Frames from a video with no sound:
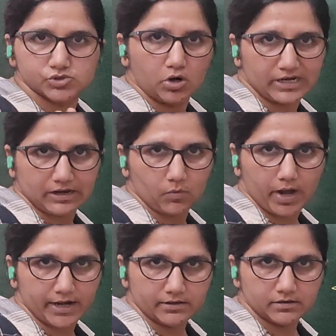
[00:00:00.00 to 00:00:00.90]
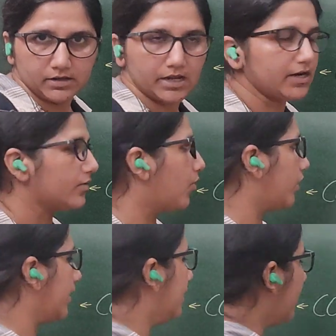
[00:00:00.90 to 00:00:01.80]
is not required in our
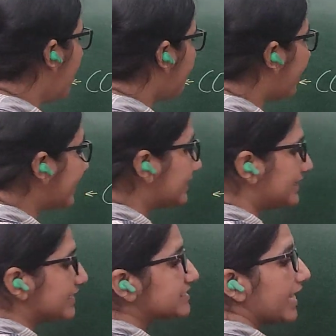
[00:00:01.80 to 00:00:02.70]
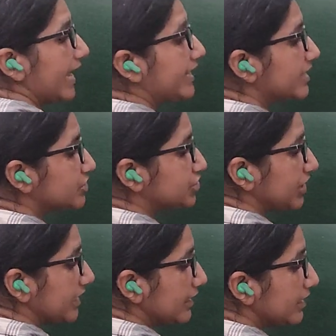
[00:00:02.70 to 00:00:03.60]
body. But this
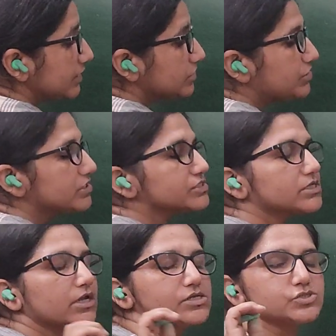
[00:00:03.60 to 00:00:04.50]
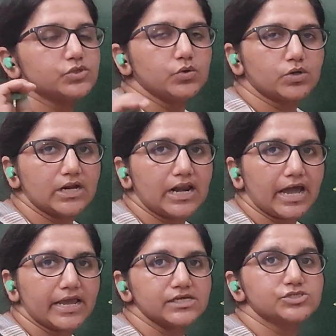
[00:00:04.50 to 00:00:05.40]
energy, this is
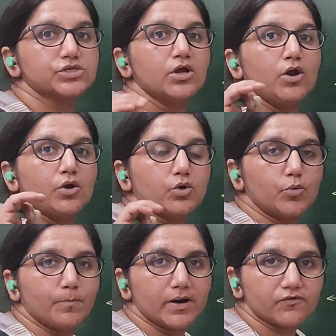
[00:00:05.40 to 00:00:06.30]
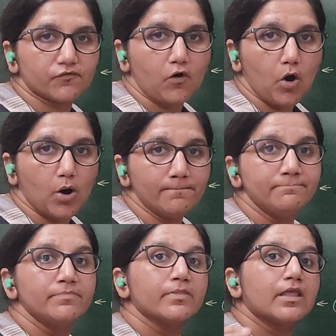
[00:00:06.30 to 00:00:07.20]
utilized to
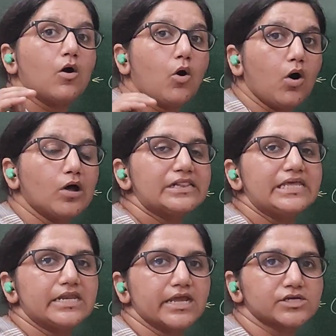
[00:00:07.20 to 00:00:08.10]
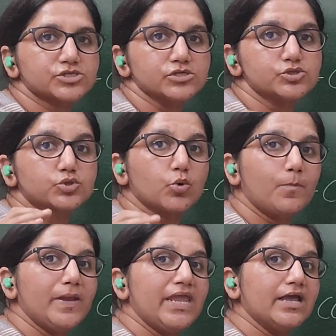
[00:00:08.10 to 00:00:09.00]
perform all the reactions,
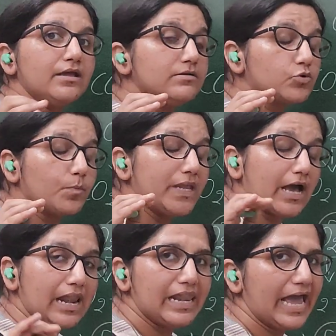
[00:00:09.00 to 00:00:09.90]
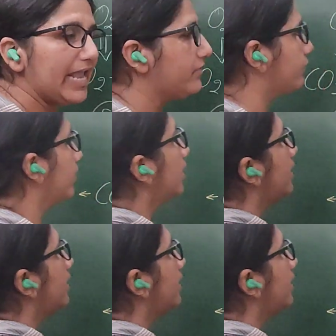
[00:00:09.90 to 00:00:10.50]
to be alive.